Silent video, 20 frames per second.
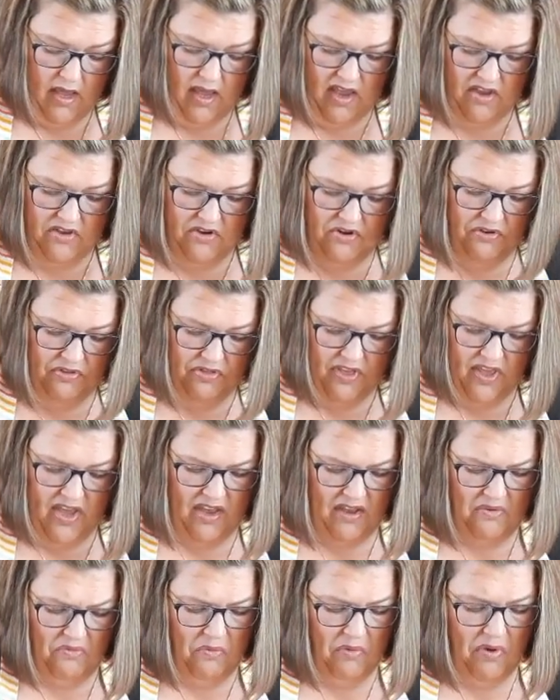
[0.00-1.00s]
And you're
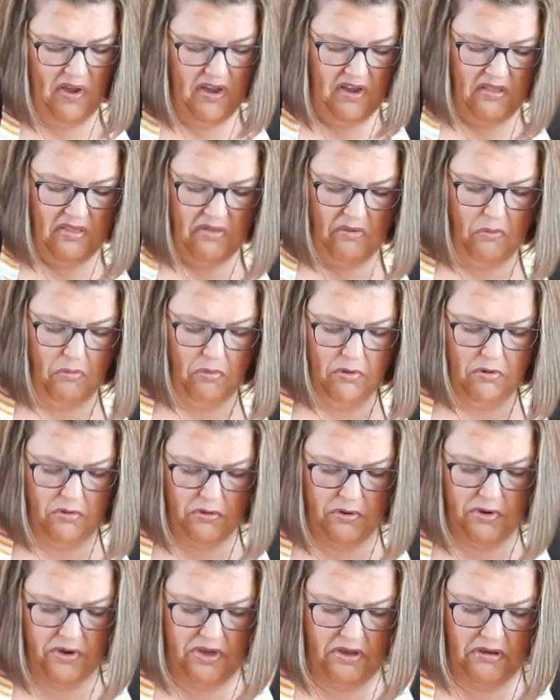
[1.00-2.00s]
thinking, what in the
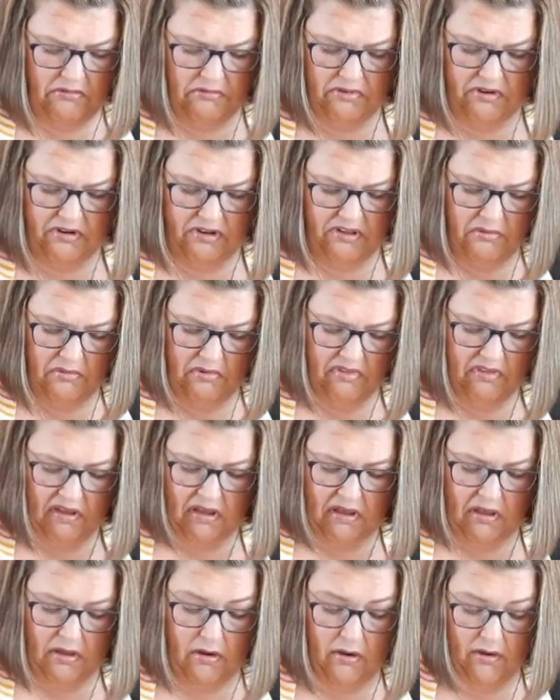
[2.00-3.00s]
world are you going to do with
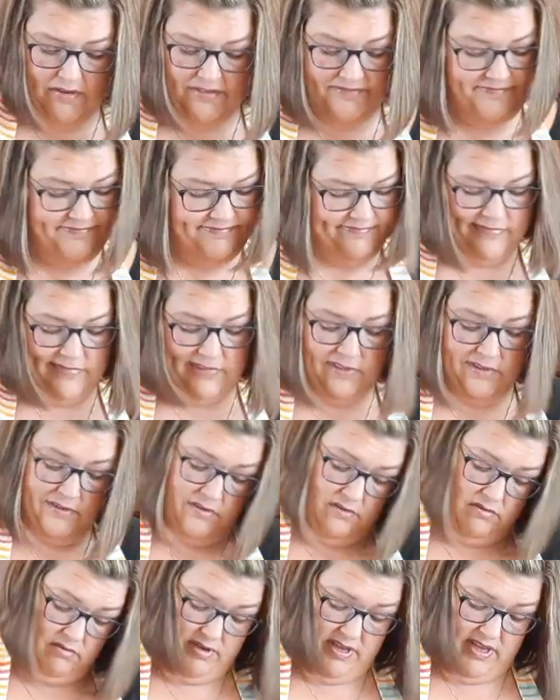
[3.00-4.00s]
that?
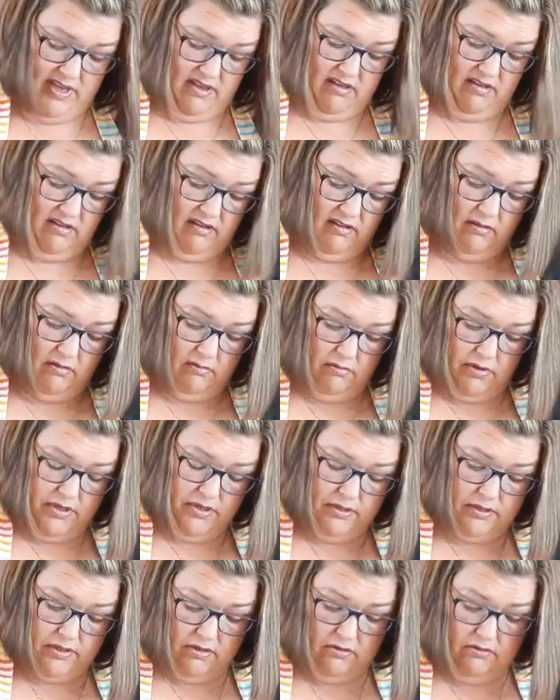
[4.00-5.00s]
Well, we're
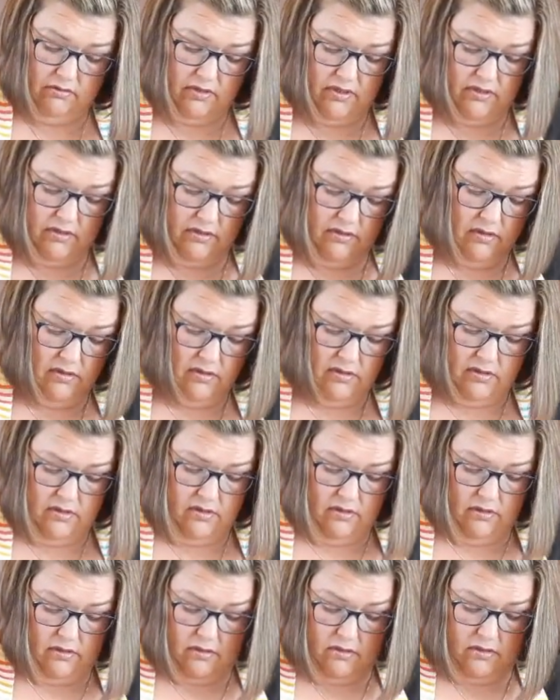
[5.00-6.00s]
just going to
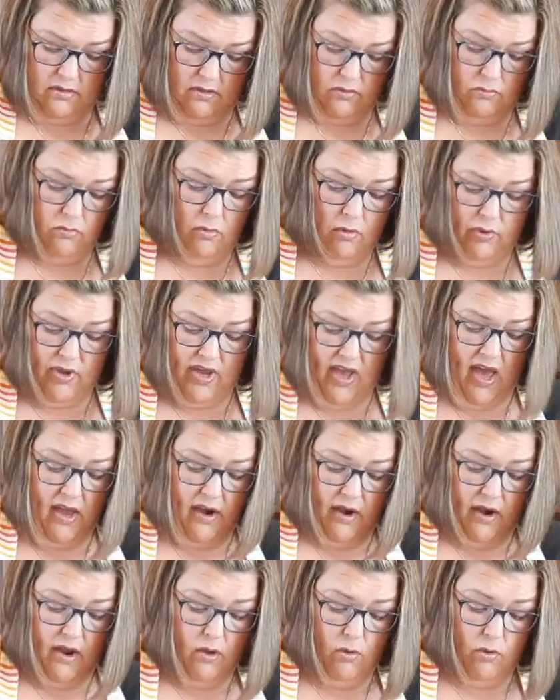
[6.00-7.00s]
do what we got
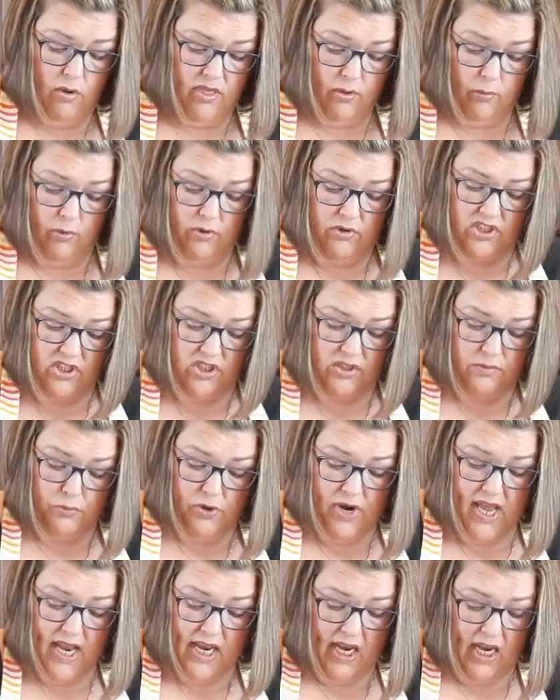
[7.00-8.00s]
to do with it. We're going to
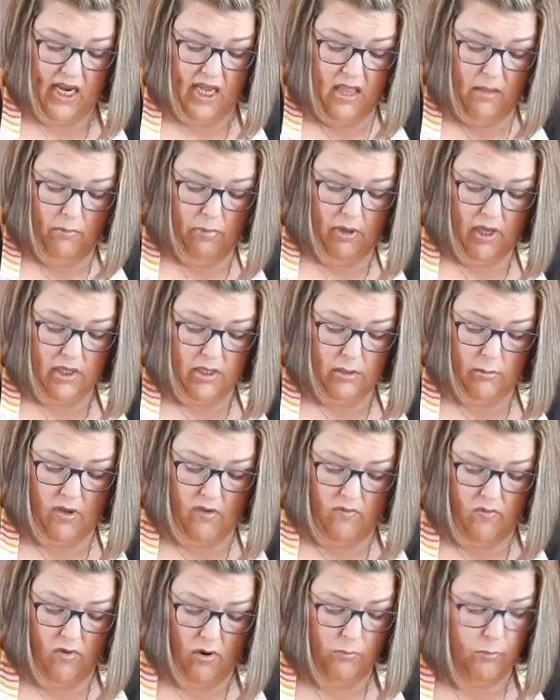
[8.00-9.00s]
spread it in the bottom
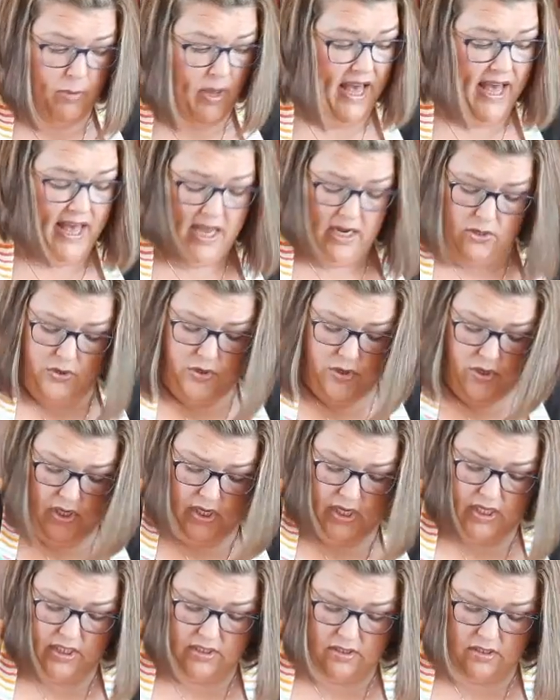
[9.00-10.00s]
of our pie
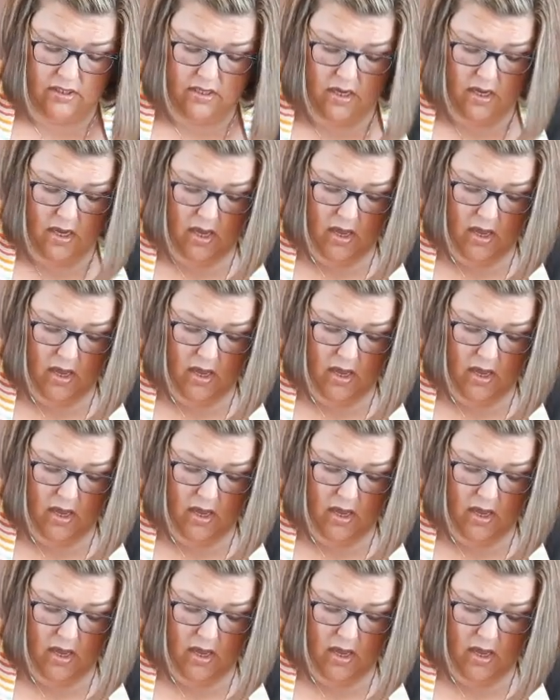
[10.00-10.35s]
crust.